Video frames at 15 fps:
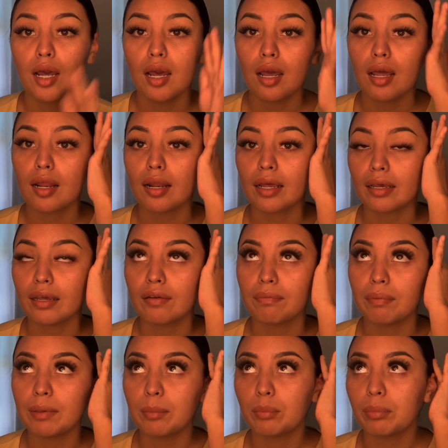Like if
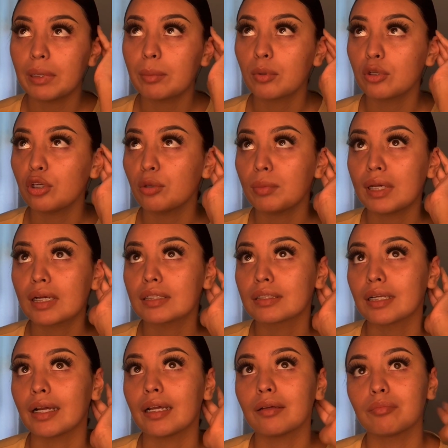people knew me as
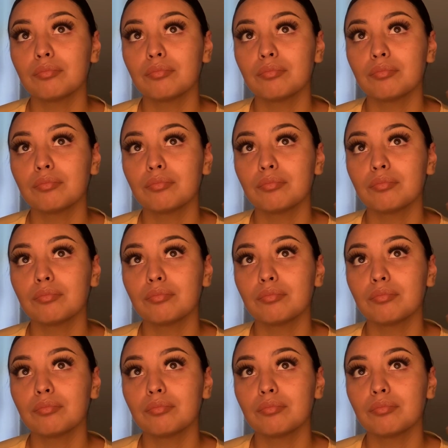like,